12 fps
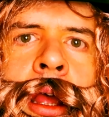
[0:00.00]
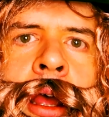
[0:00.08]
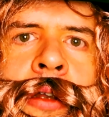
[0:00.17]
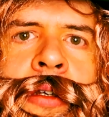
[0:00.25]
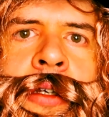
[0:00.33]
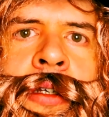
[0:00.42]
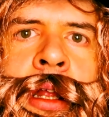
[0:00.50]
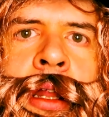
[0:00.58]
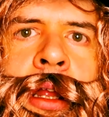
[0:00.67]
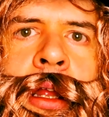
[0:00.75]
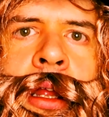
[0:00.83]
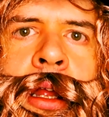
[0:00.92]
And she said,
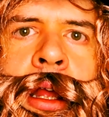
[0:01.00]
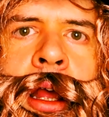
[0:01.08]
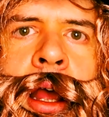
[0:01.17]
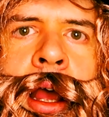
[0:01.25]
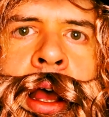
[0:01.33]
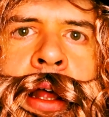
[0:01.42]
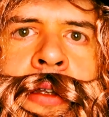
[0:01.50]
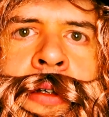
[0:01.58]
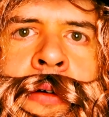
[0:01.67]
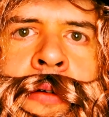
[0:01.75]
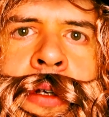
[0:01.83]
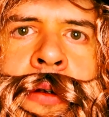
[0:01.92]
"I
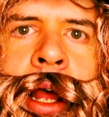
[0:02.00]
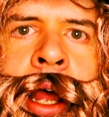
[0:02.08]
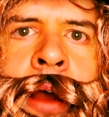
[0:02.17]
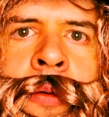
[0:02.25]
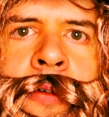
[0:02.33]
told you I